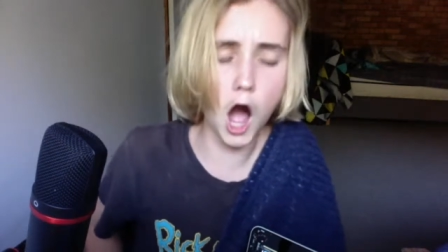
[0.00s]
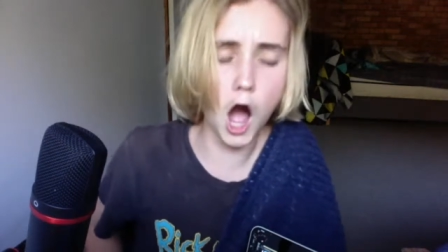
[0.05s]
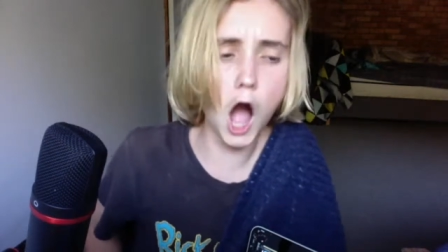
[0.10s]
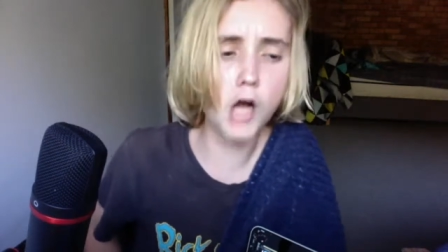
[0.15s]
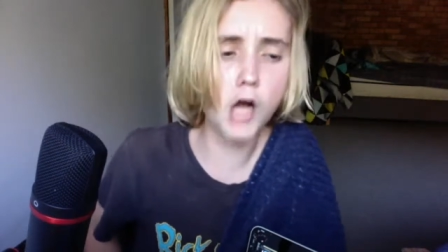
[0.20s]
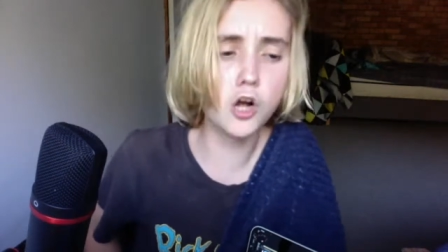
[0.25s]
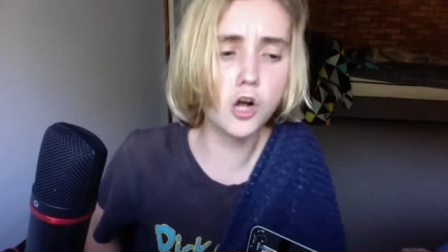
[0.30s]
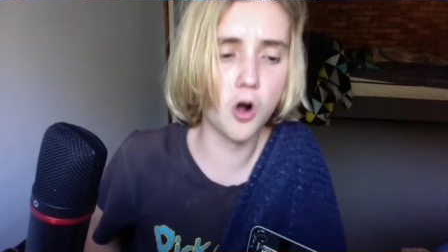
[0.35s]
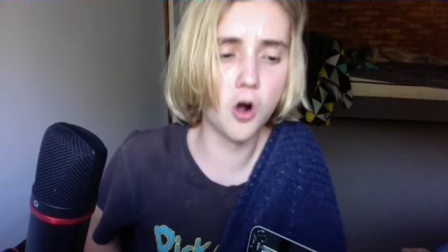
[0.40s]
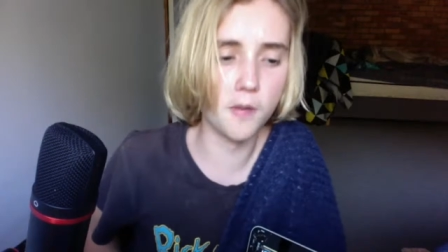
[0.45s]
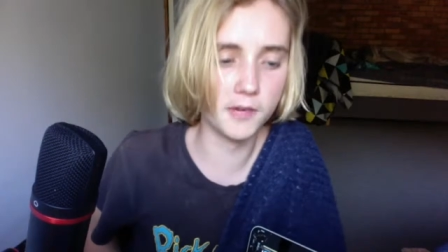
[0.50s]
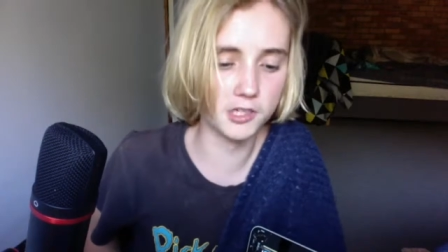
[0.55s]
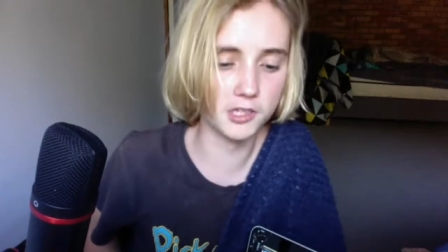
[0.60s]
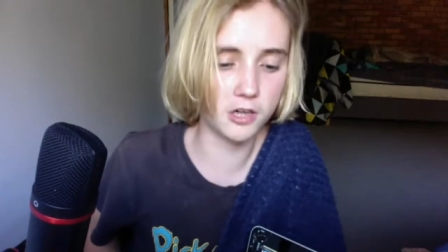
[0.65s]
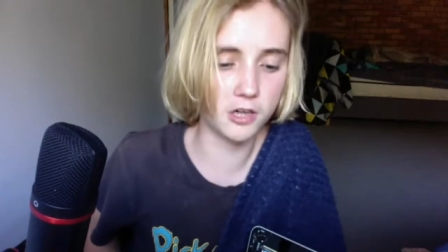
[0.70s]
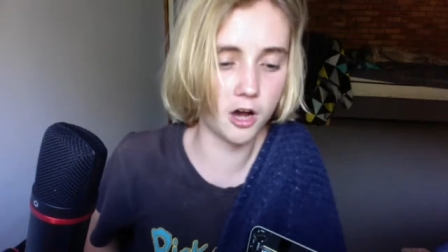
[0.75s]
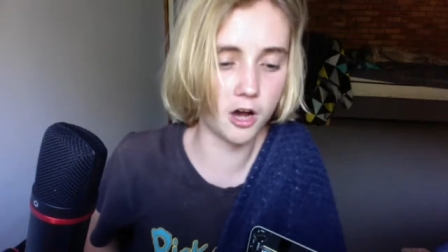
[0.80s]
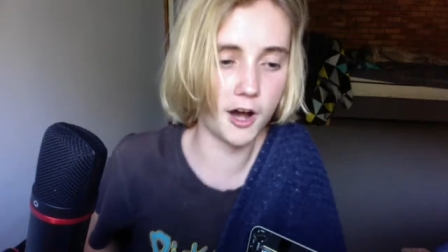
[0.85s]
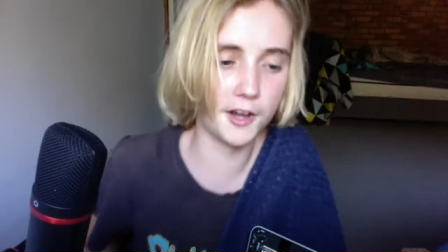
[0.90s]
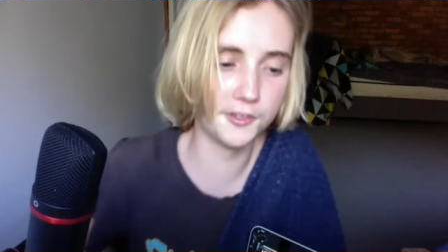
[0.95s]
Comment,
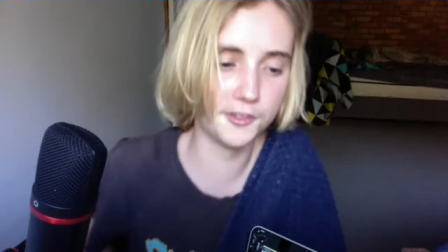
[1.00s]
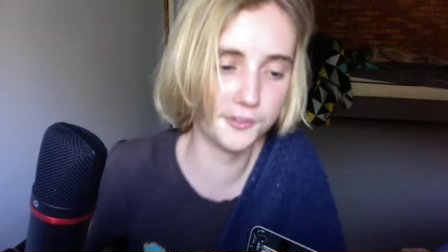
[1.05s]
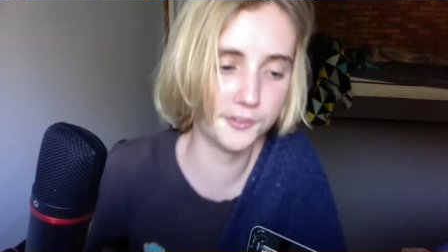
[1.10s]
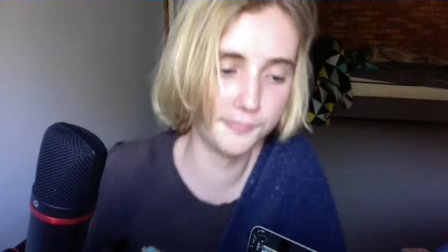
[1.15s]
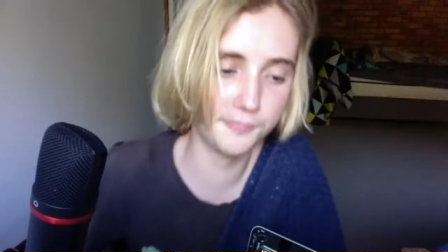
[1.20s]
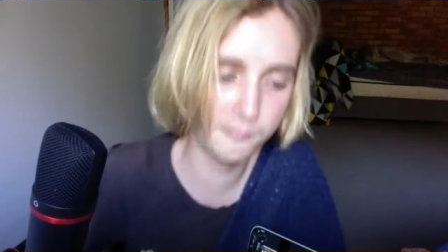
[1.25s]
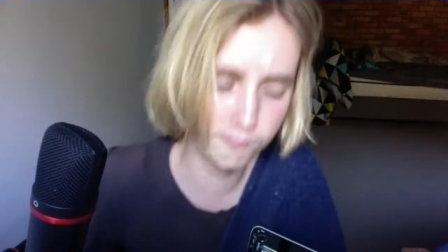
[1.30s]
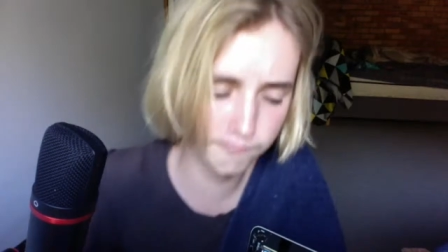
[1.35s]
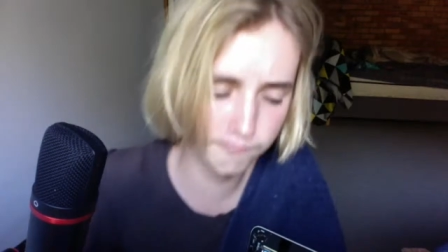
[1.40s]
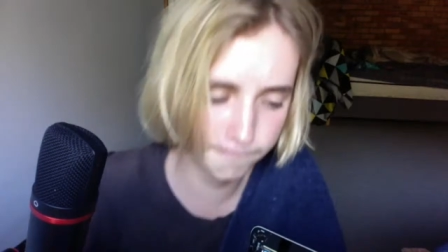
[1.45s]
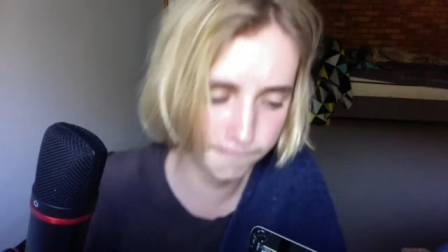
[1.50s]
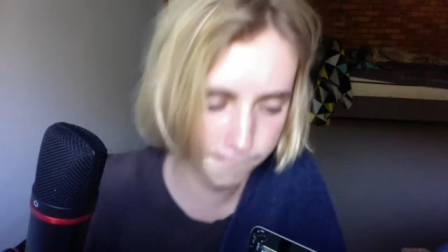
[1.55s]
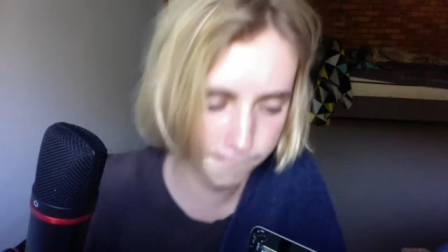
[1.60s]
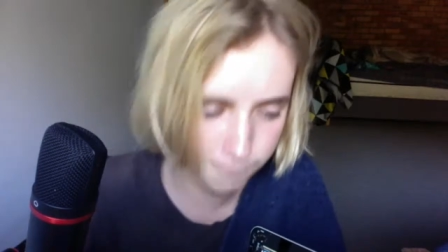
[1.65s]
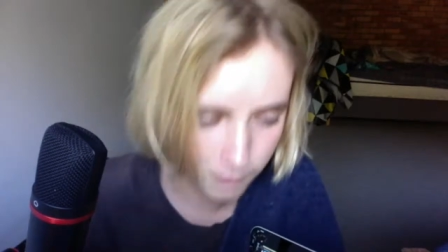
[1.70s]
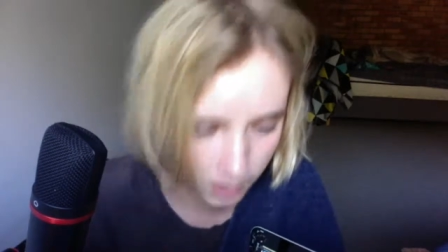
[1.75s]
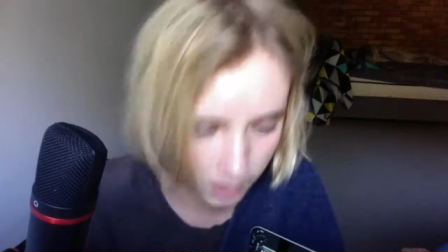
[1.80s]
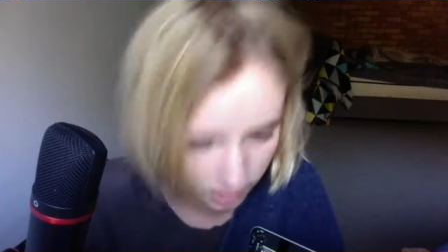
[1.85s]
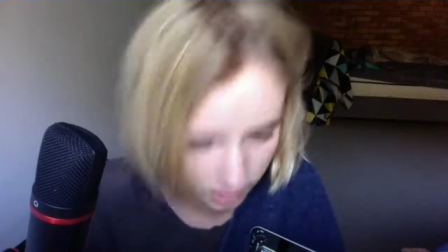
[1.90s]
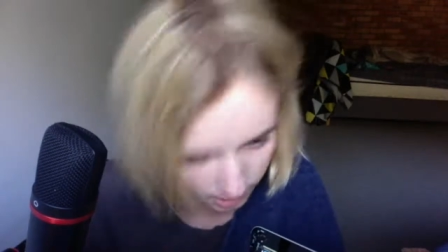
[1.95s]
guys.
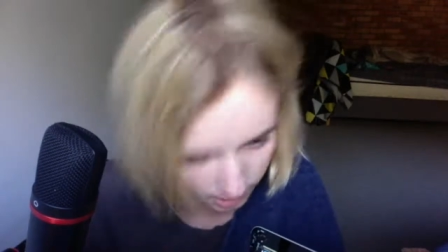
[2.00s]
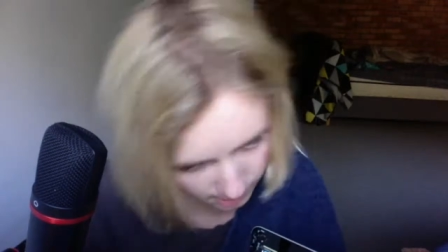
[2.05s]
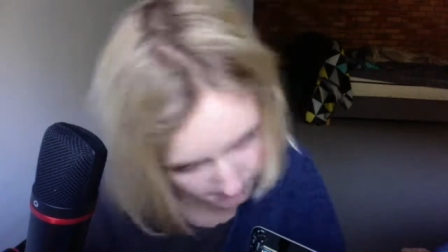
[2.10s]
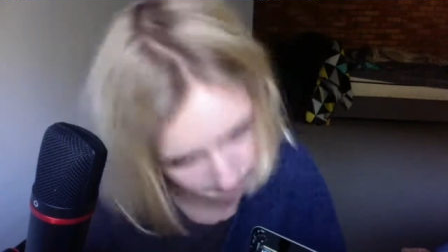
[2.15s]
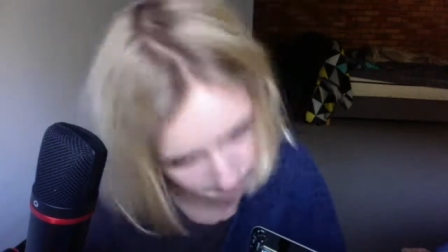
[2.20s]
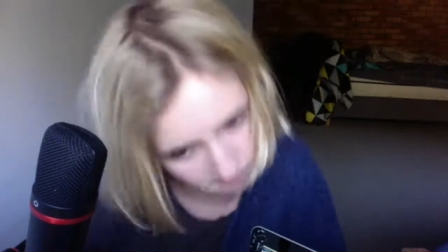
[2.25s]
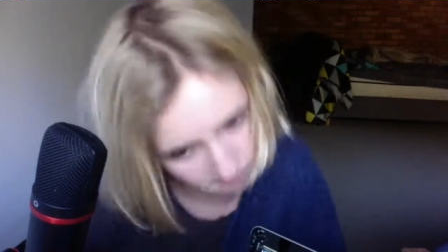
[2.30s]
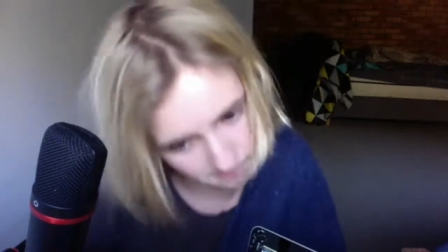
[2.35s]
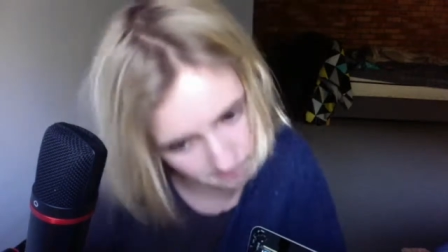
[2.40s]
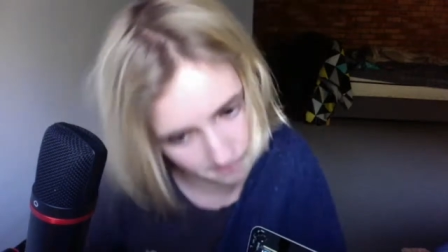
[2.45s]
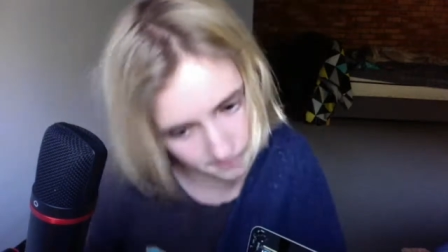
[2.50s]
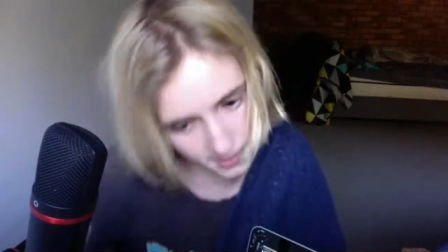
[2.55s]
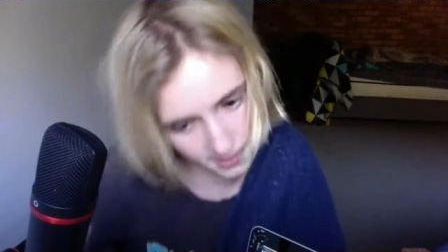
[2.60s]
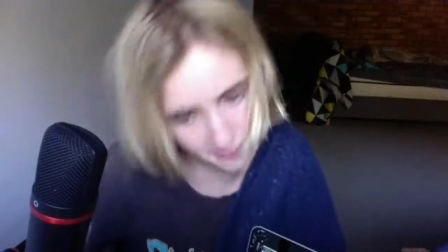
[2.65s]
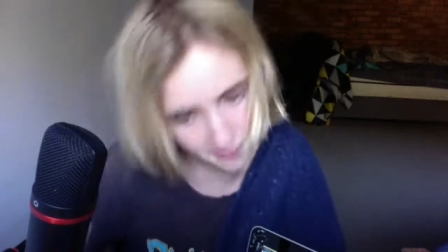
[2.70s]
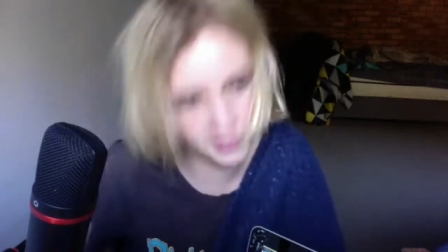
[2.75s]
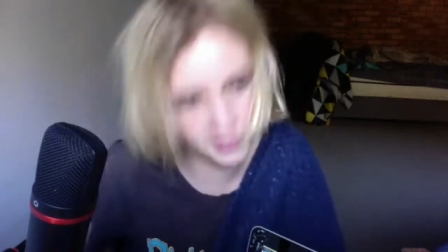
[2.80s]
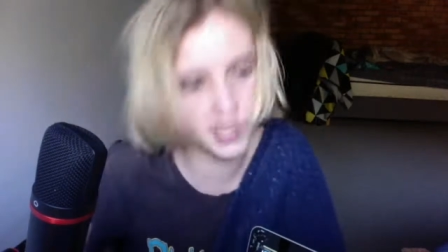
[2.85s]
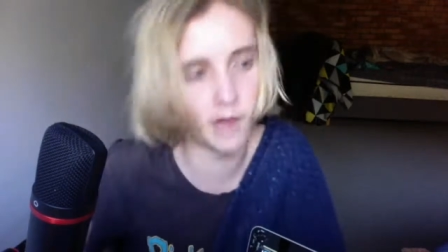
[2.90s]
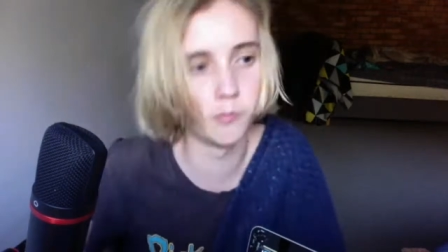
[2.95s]
At
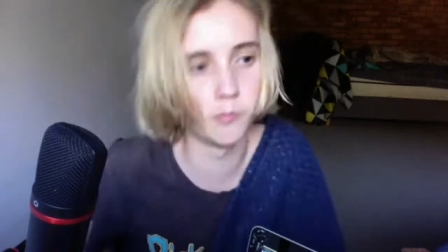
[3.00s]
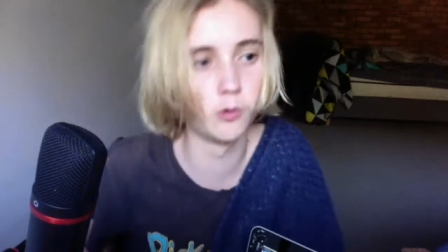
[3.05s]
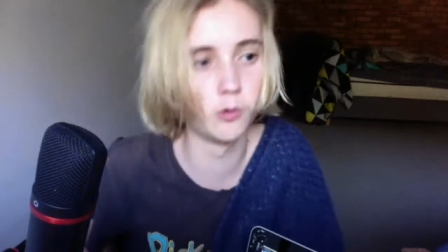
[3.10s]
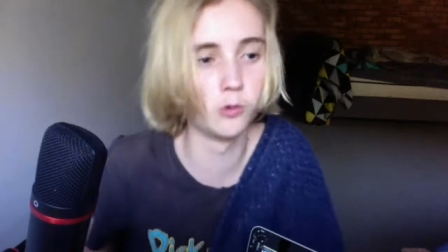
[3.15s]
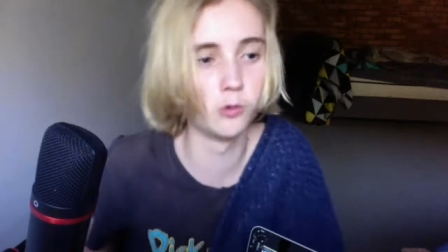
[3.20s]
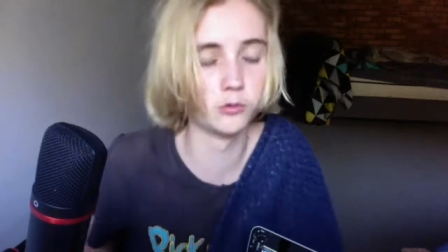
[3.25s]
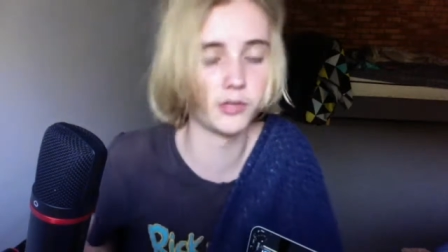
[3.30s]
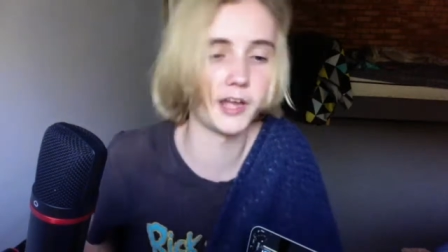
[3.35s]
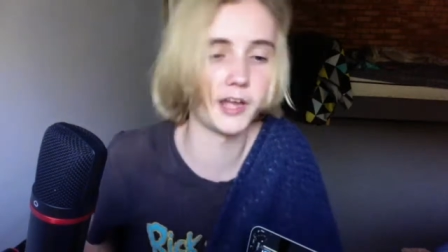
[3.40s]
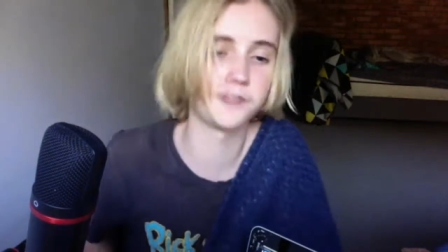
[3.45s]
the end, we'll answer